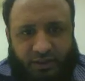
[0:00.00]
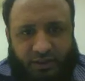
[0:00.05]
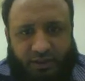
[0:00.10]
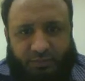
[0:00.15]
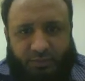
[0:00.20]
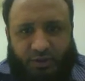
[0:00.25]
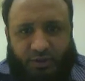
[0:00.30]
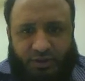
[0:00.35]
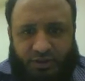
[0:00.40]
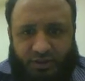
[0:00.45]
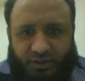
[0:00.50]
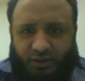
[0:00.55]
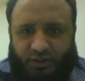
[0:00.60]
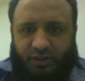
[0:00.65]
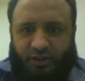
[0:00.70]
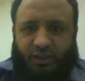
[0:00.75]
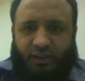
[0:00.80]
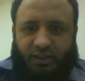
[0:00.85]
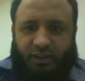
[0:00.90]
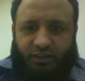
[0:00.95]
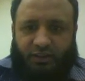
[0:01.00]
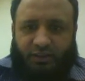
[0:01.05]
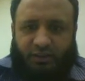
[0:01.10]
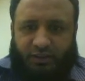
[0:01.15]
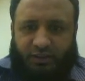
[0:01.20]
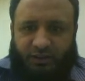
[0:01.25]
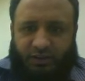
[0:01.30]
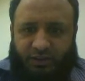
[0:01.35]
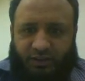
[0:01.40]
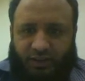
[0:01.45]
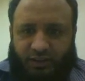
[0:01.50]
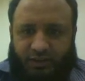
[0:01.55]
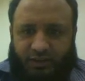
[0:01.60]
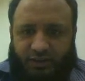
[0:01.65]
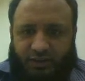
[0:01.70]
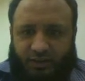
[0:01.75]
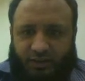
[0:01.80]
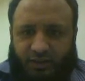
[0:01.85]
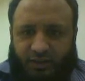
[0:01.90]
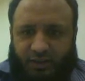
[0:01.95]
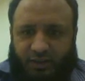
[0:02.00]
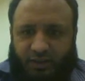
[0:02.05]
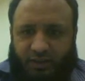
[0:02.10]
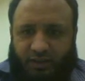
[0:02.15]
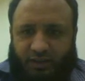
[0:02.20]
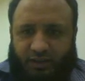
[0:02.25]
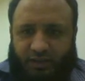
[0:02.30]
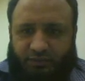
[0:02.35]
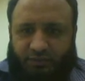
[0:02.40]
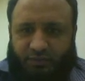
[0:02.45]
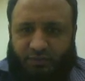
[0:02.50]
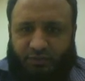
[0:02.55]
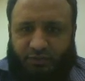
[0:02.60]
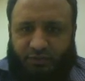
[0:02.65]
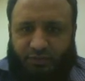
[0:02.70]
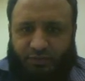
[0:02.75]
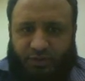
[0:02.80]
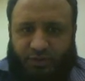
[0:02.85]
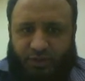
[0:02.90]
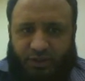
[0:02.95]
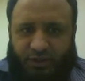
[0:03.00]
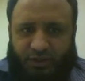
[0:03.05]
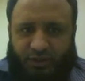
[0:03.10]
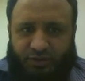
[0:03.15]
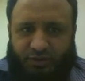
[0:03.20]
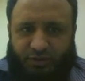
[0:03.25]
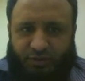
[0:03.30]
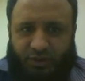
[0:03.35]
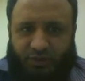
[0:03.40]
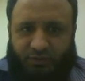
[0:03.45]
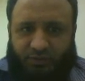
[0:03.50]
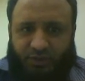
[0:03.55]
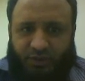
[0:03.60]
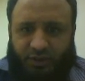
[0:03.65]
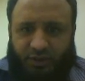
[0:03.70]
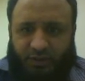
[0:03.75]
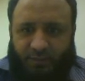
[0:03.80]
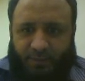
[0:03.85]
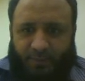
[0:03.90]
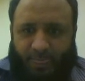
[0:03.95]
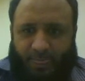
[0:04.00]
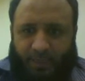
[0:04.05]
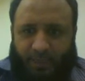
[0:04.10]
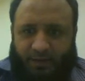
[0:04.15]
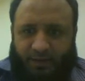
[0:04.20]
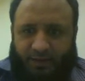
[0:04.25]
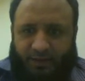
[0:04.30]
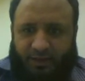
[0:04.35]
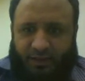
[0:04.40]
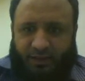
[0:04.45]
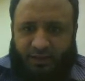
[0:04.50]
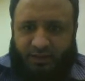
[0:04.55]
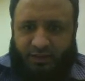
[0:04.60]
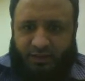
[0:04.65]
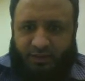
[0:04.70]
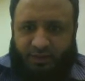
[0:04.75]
communication range. And if you look at the UAV, that is the